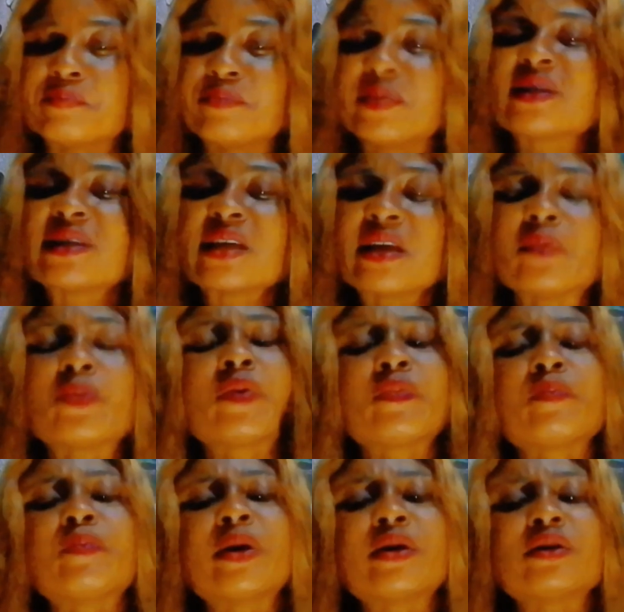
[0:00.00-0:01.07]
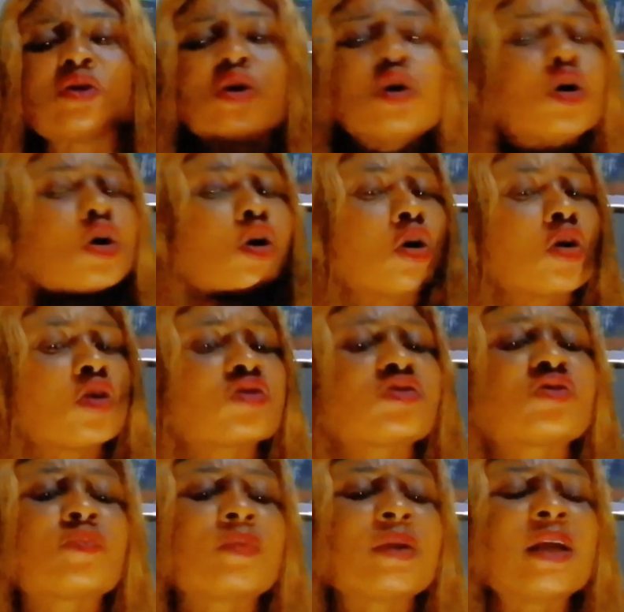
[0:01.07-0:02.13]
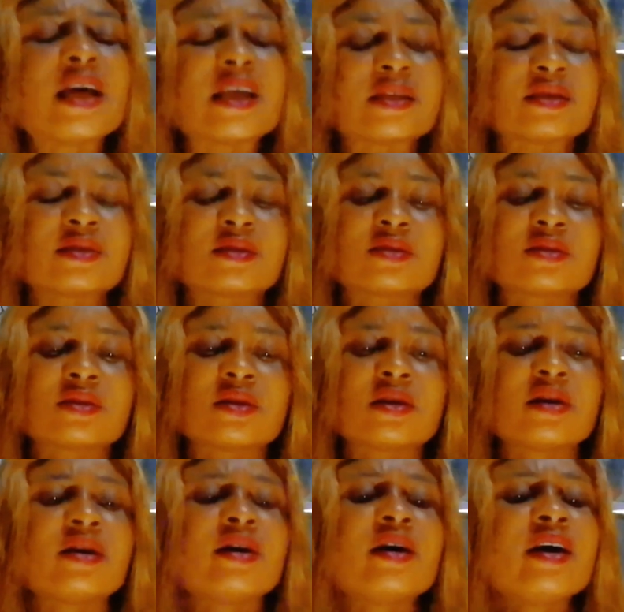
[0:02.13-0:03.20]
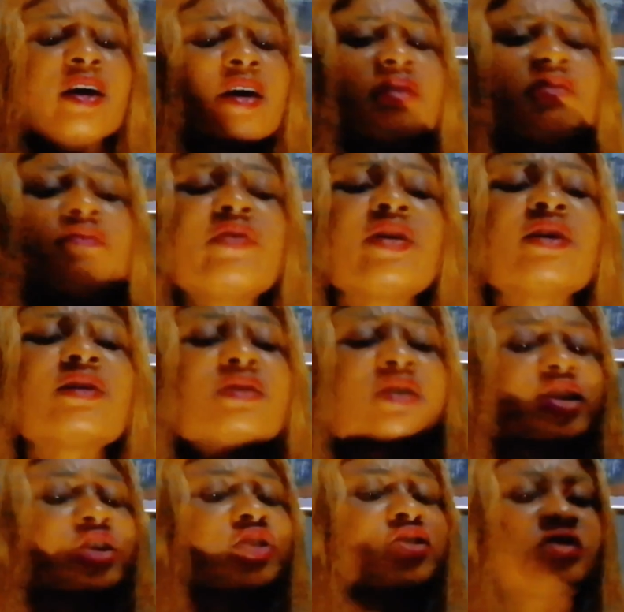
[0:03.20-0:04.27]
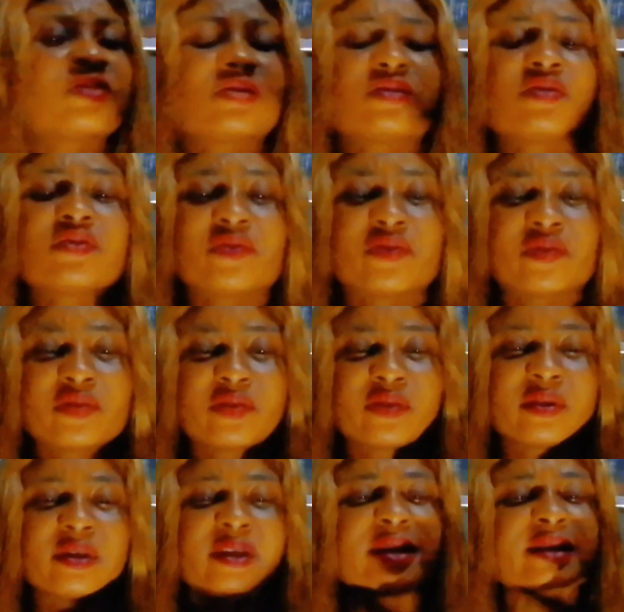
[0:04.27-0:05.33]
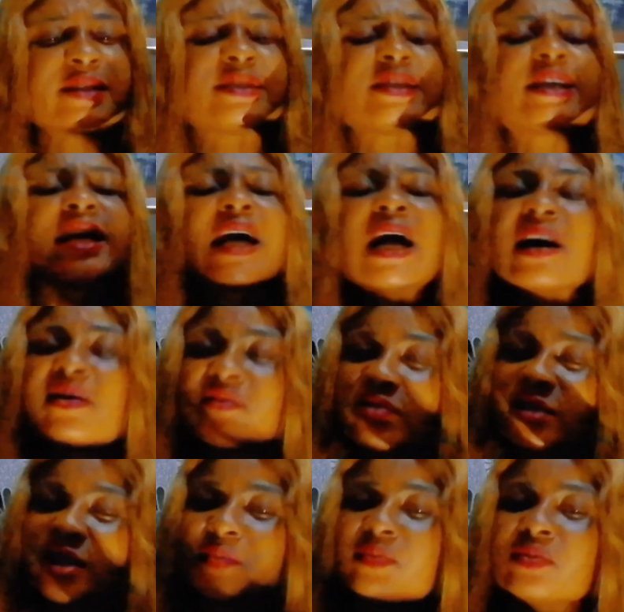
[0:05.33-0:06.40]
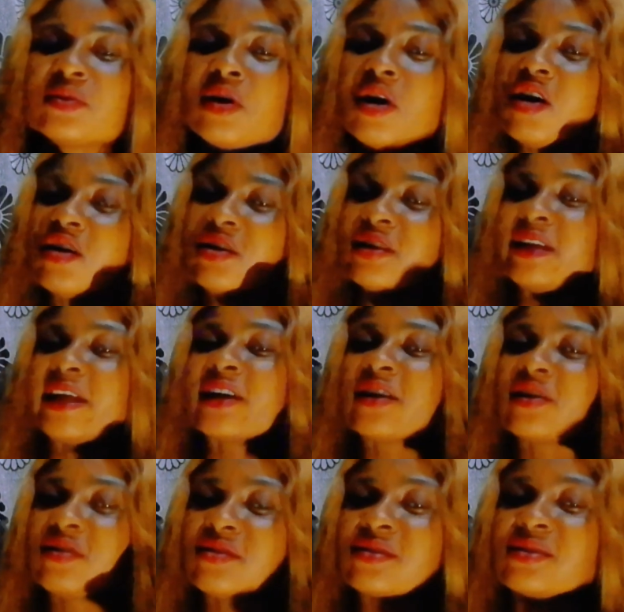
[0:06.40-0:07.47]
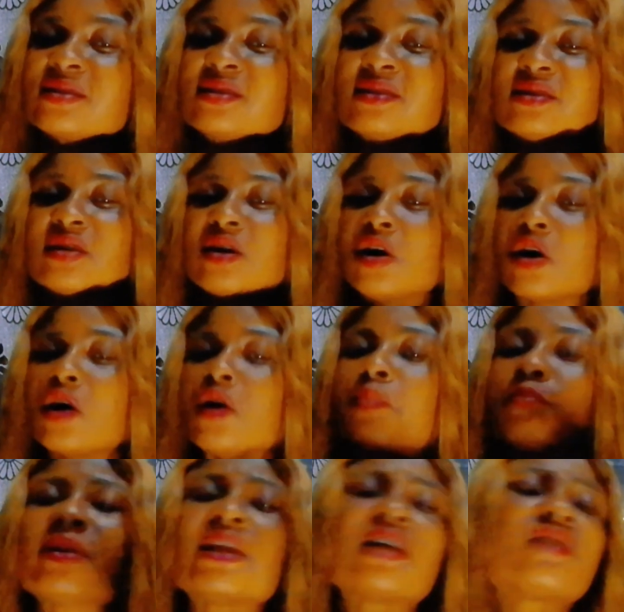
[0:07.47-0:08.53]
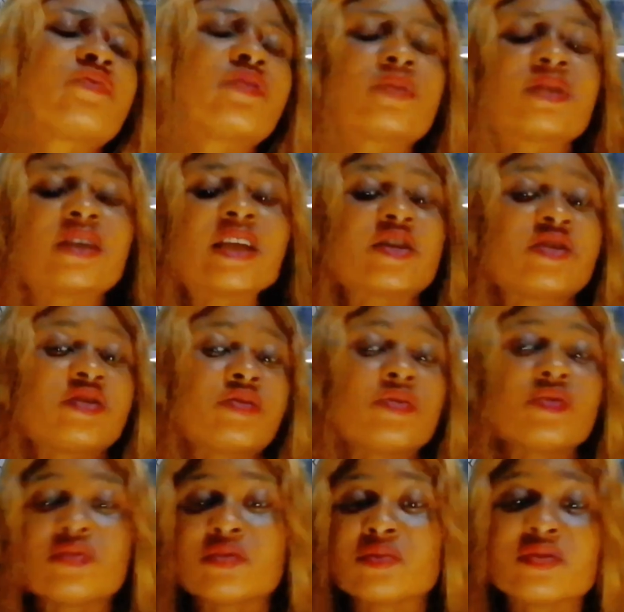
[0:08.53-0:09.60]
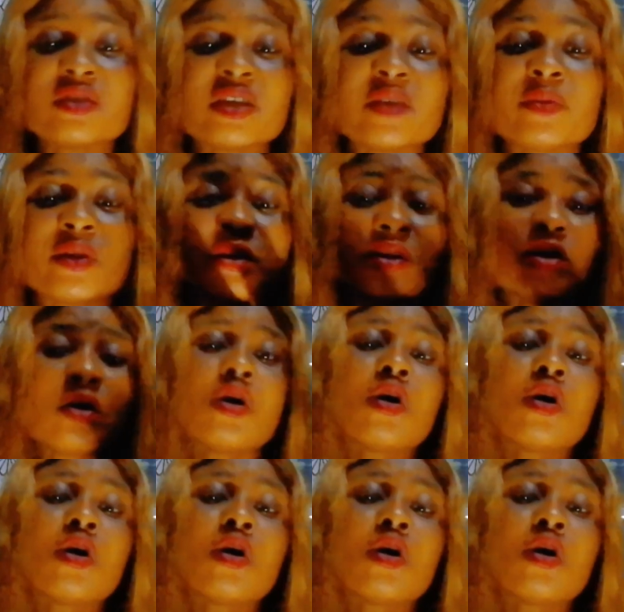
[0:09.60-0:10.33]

better equipment, or supplies. Invest in yourself. Take affordable online courses on platforms like Udemy